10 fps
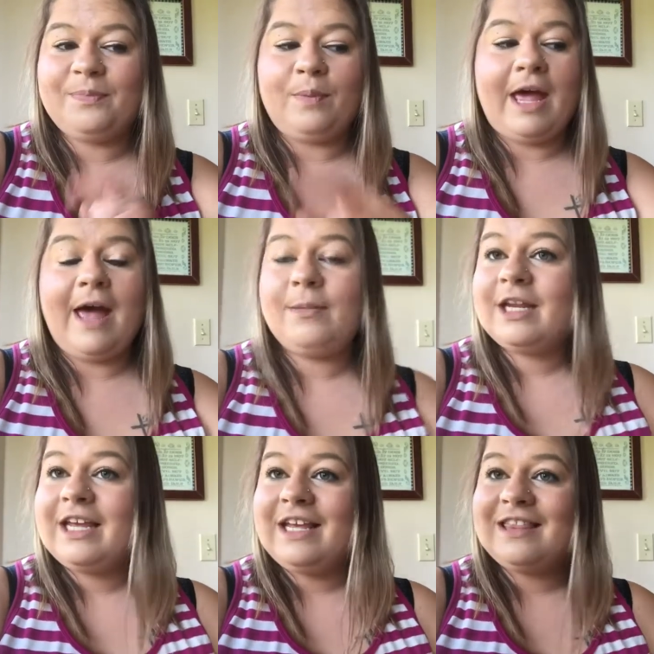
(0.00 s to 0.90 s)
But I'm
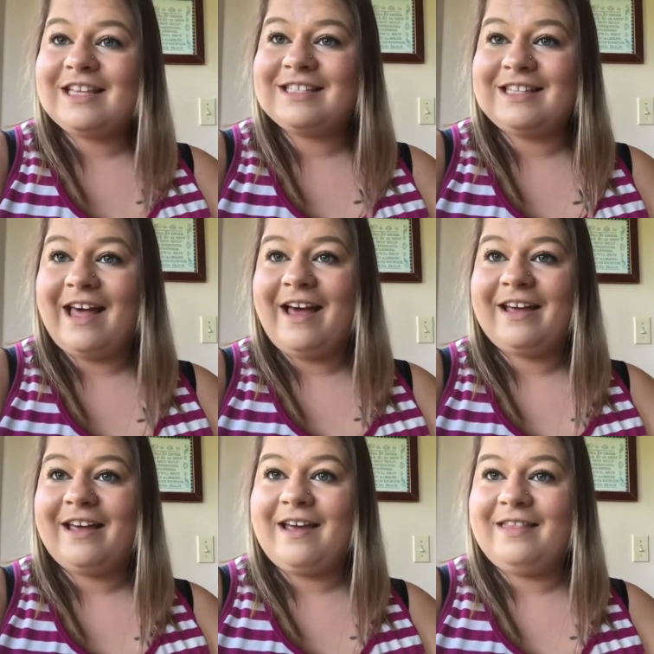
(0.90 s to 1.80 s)
going to eat the
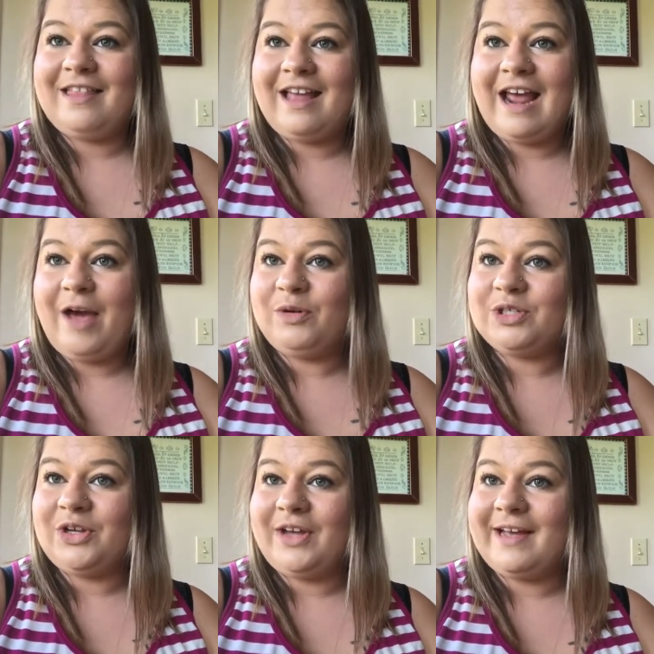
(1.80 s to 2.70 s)
snack and then I will
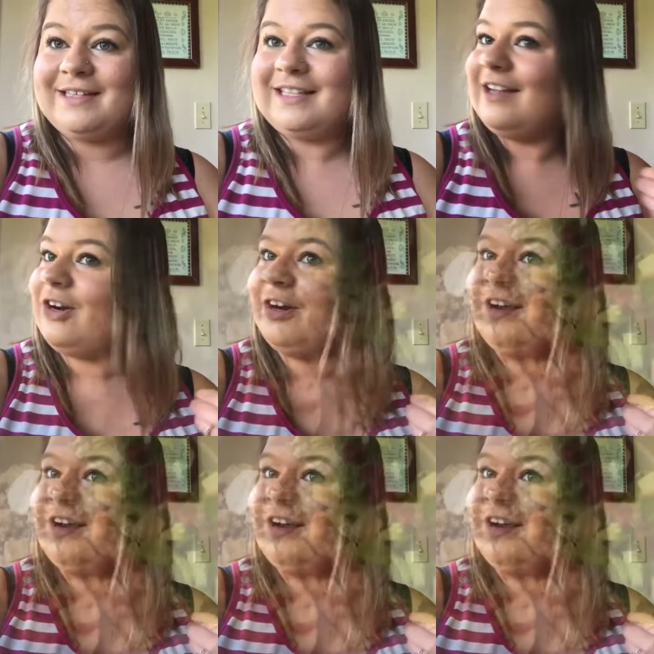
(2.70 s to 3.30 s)
show you guys dinner